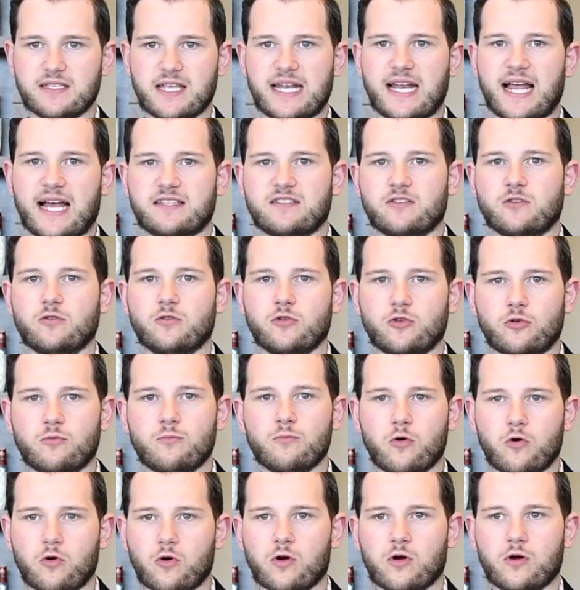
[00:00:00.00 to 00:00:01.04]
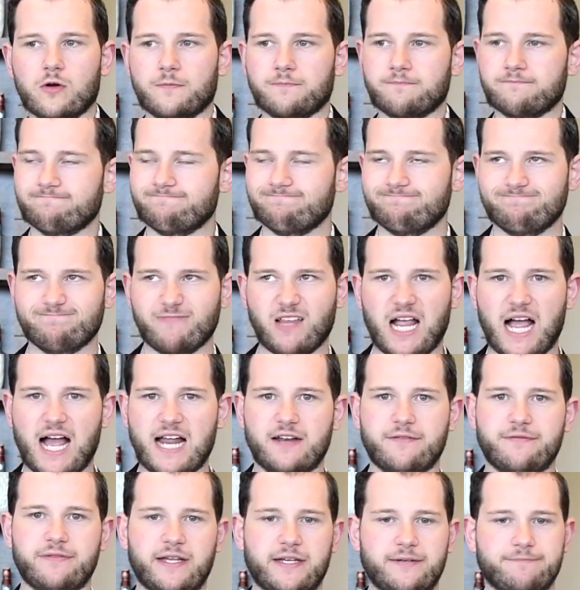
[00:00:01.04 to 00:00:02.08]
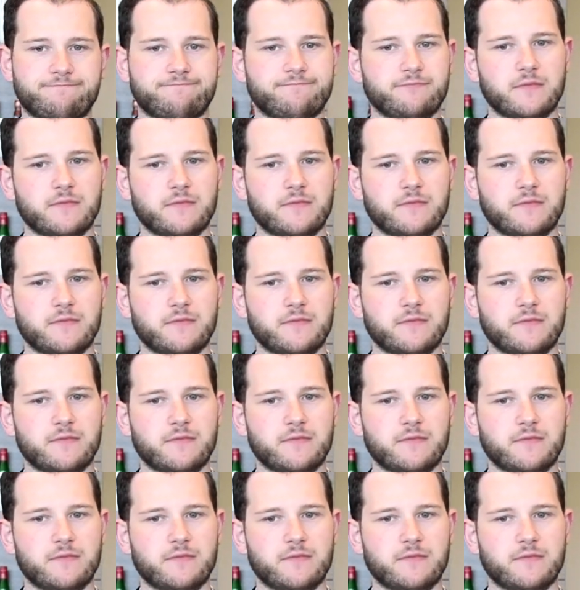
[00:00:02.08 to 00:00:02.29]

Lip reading: It adds a little more kind of like